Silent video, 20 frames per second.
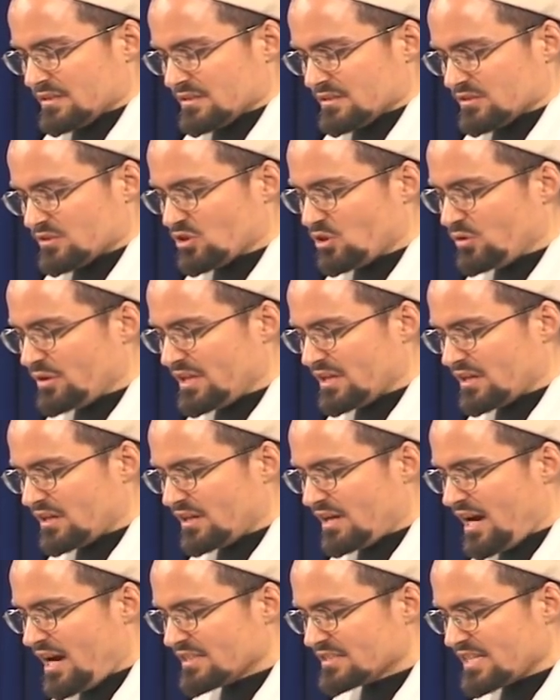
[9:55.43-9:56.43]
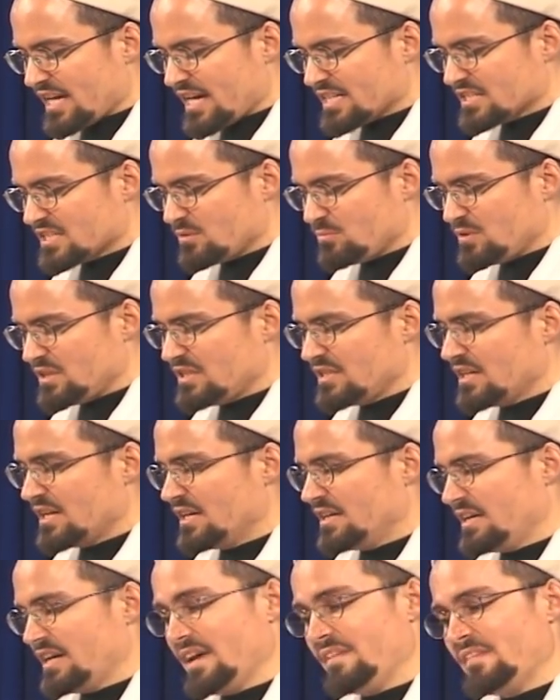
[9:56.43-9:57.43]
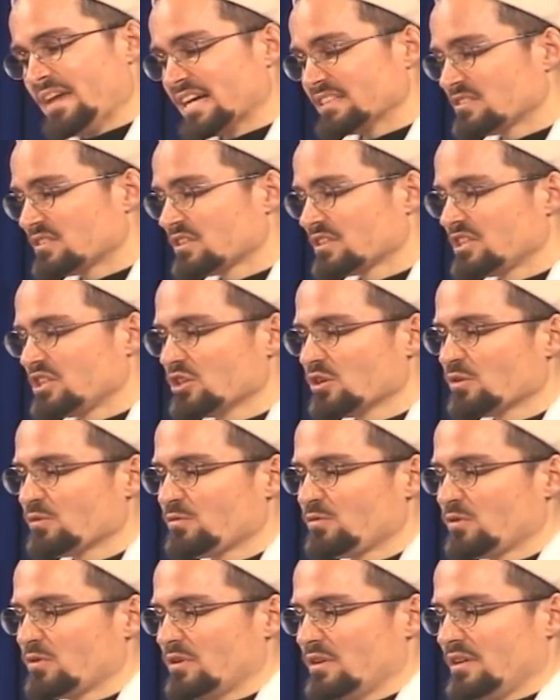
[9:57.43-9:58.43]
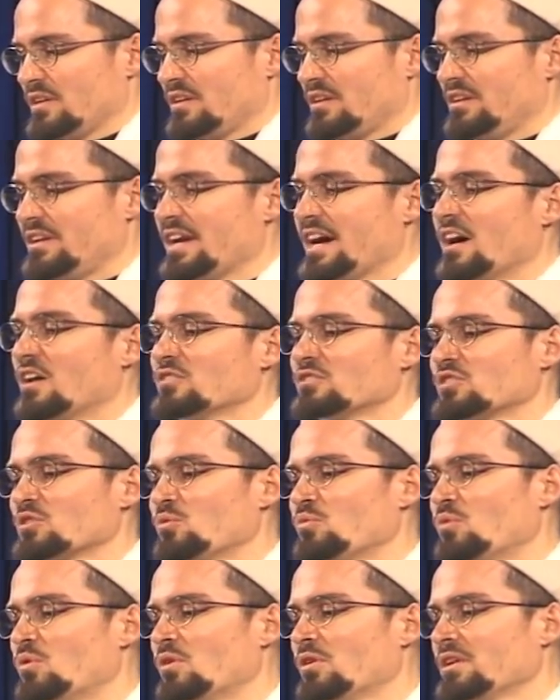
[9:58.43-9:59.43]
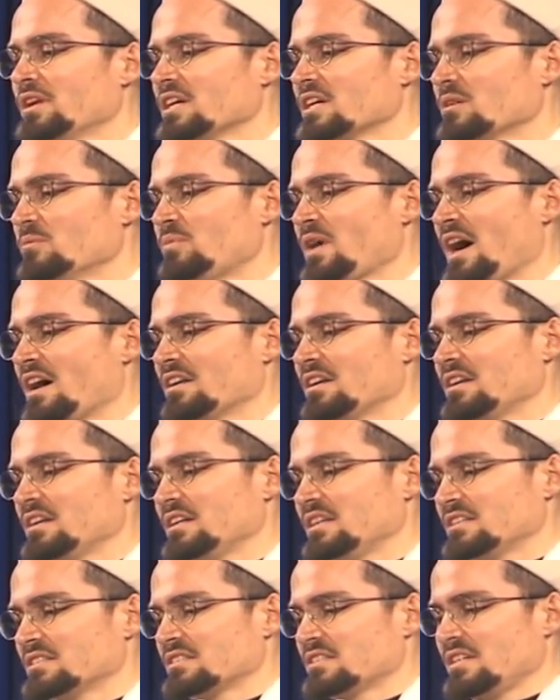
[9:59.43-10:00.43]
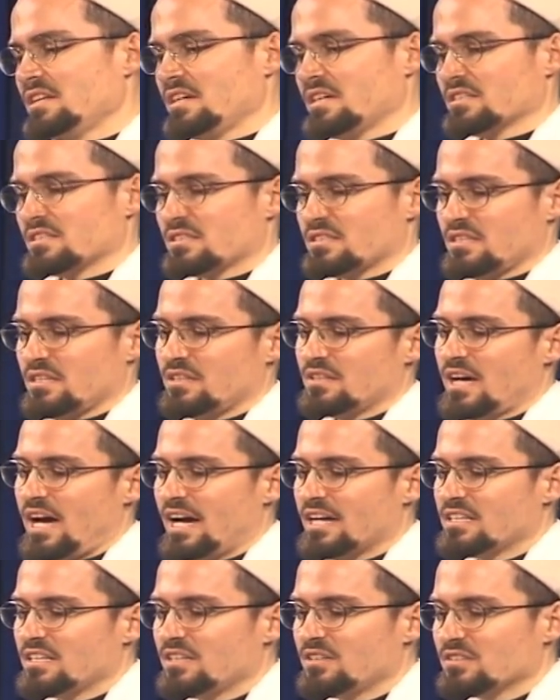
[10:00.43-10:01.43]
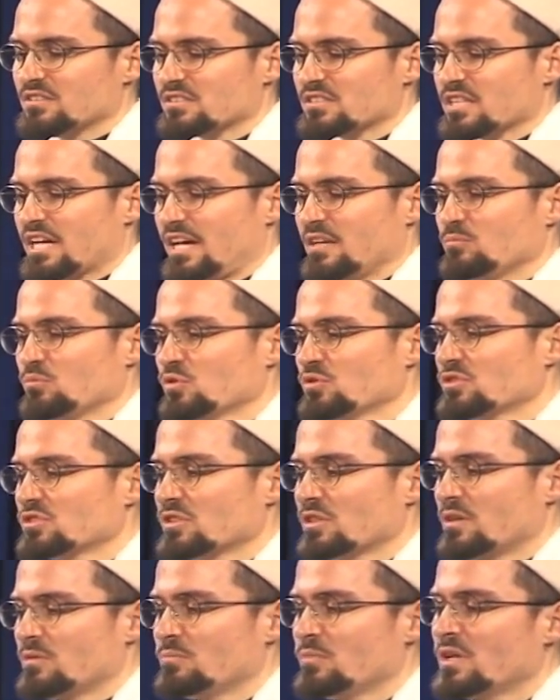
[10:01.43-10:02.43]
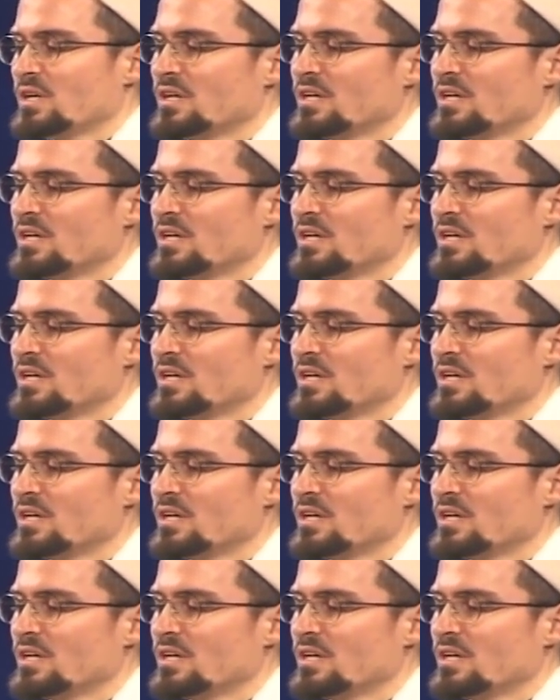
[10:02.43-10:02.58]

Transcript: So ikhlas has to be done, and that's the cure for it. Now, the warning about it is this in the hadith in Sahih Muslim,